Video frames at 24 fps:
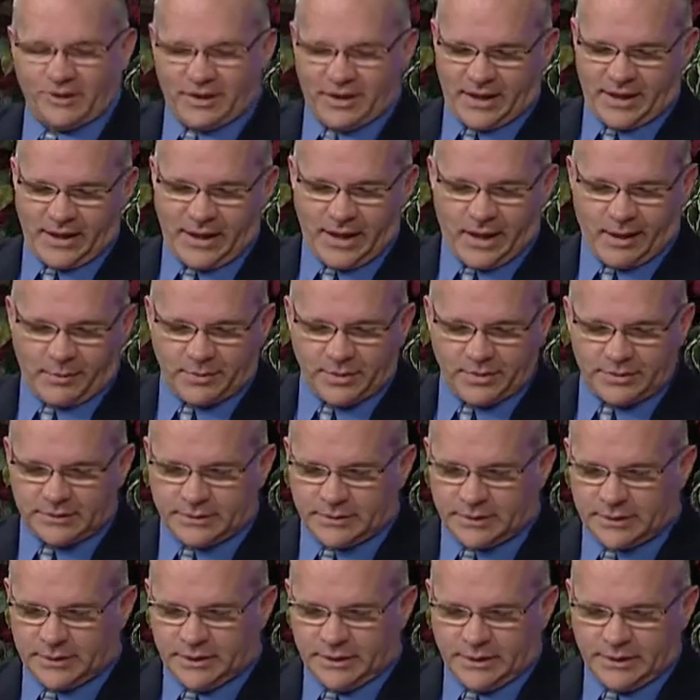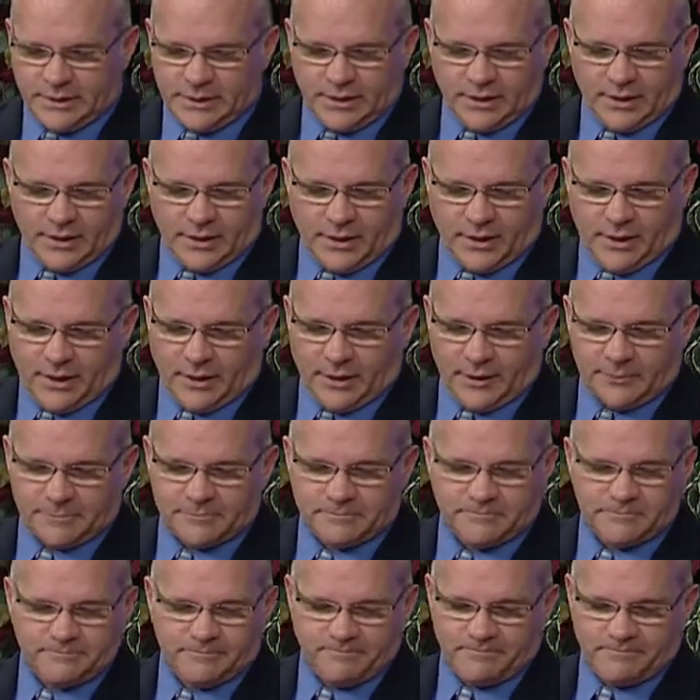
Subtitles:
that happened. But